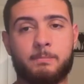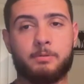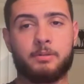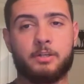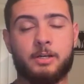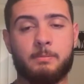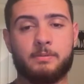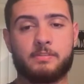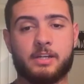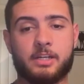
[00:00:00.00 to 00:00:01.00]
pull it up.
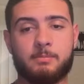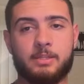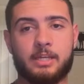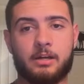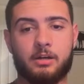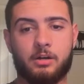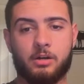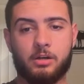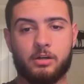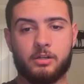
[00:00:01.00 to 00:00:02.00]
It's not going to be that
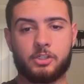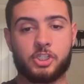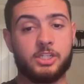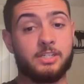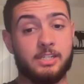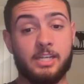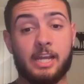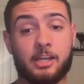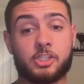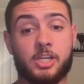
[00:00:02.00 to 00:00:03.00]
hard. She did
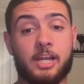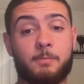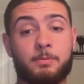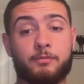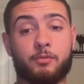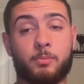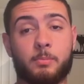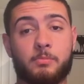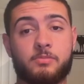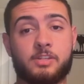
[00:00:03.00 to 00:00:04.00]
actually
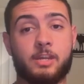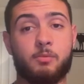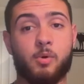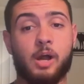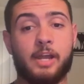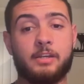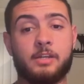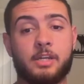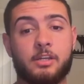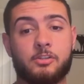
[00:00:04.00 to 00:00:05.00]
outperform him statewide,
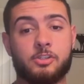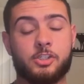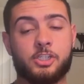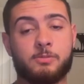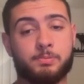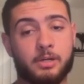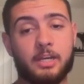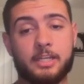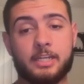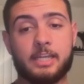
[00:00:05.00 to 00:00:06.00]
so she's
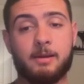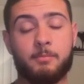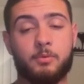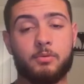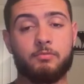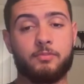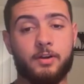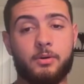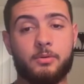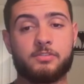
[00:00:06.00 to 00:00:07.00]
probably going to get more
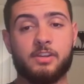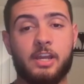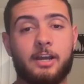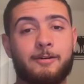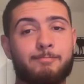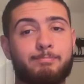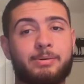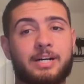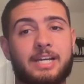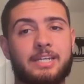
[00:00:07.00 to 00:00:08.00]
votes,
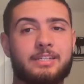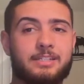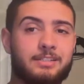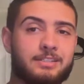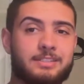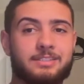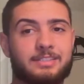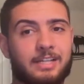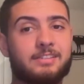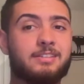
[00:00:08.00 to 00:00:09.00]
but
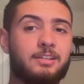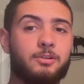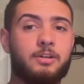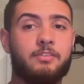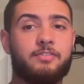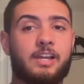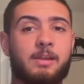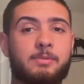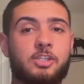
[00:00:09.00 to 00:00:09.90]
that's a little iffy. I mean,